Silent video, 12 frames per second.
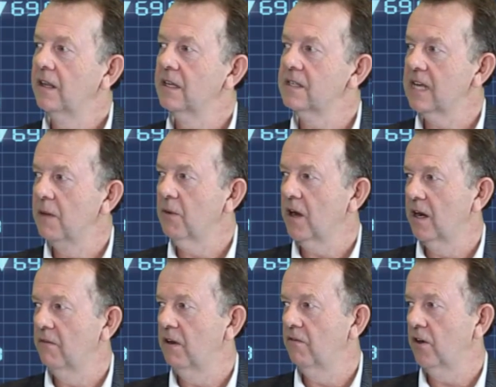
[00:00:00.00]
the same
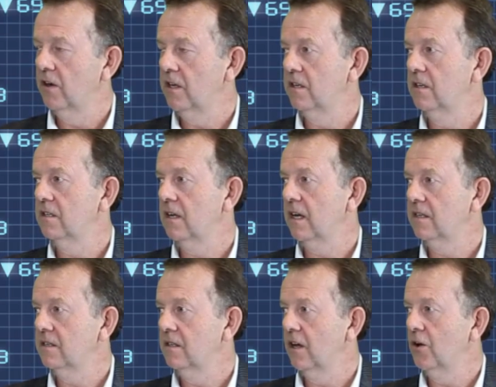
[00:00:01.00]
kind of advantages
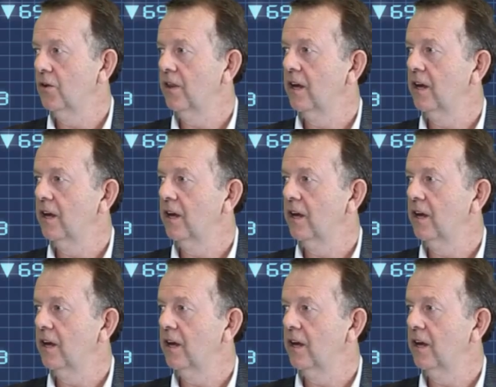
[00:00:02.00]
as though